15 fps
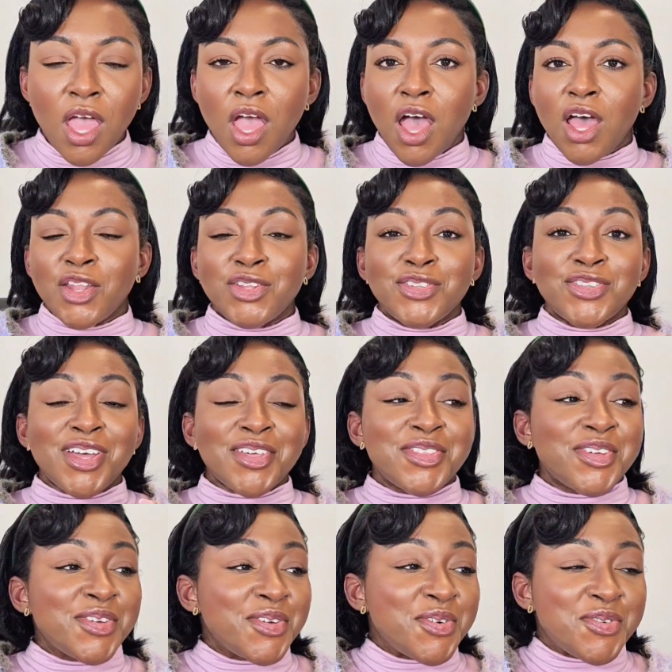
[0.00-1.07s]

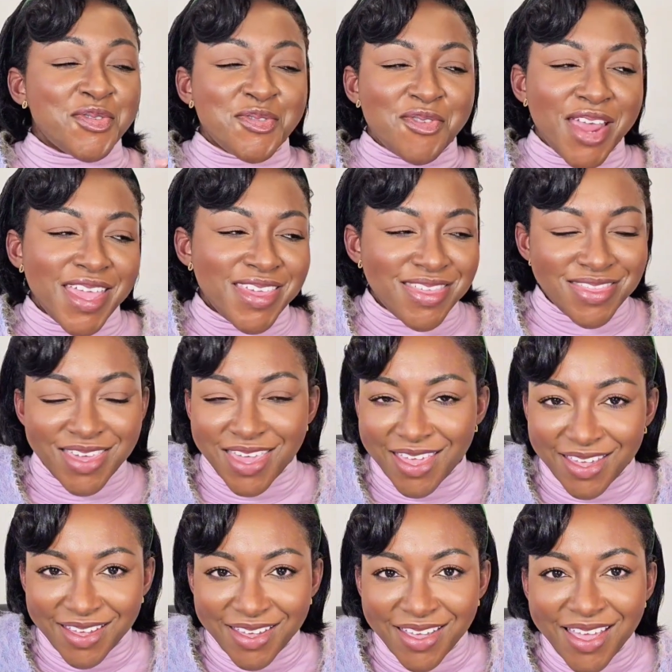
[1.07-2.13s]
Another great
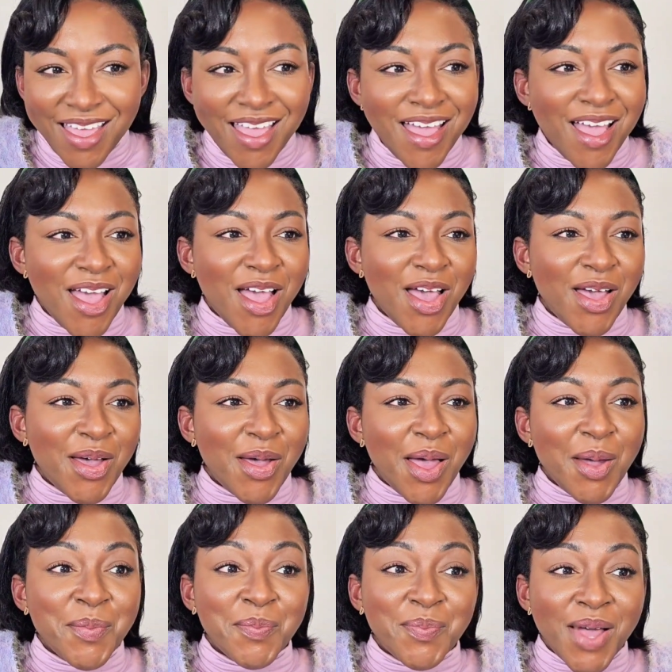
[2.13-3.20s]
thing
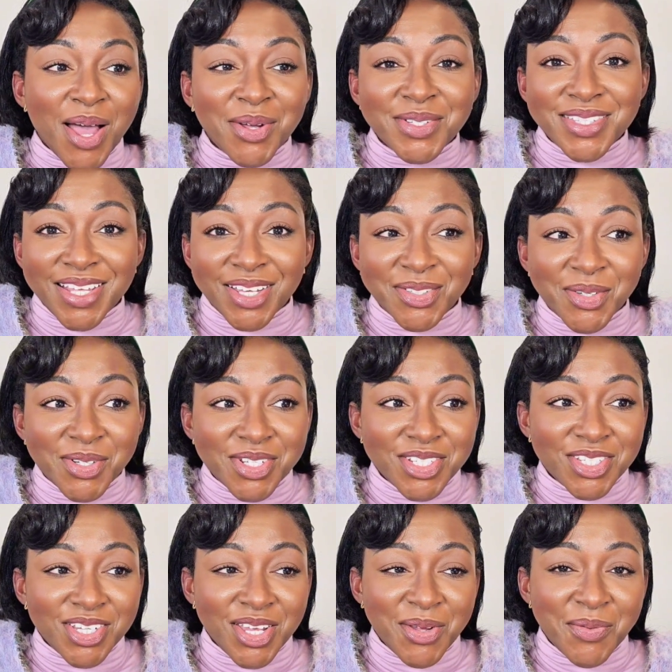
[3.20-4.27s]
about
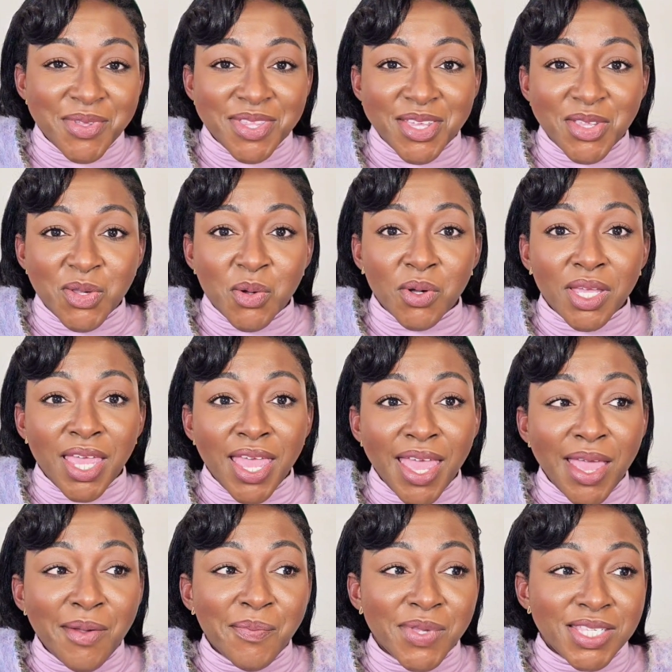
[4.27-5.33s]
technology within your
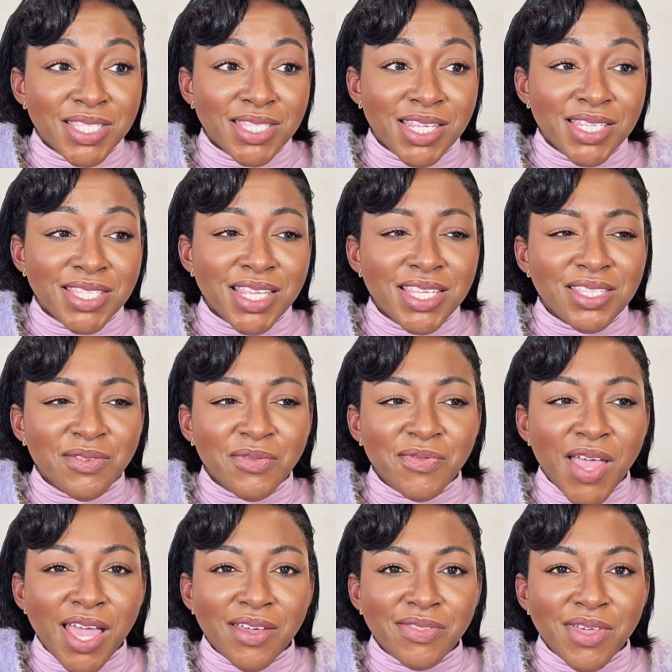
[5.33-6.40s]
care business is the
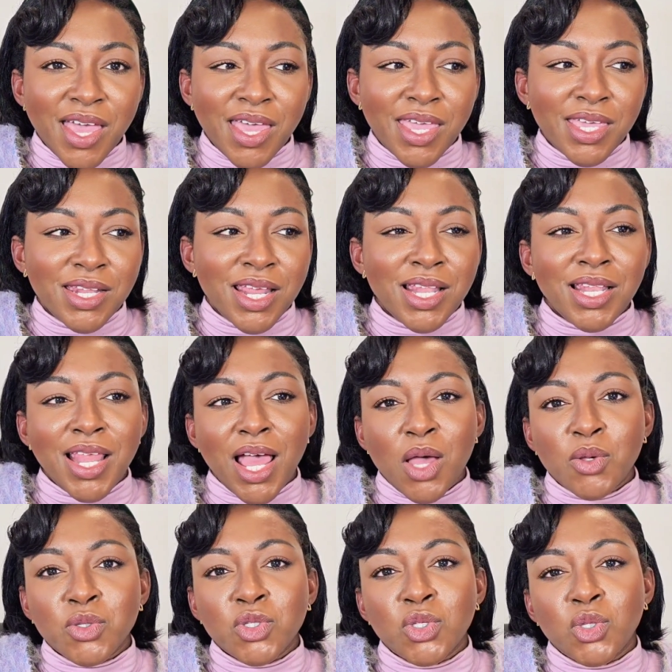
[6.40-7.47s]
fact that it
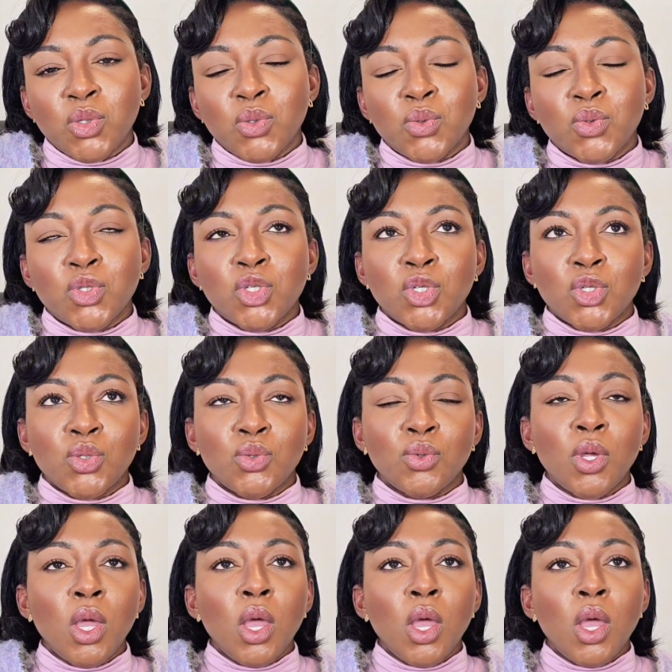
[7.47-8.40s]
allows you to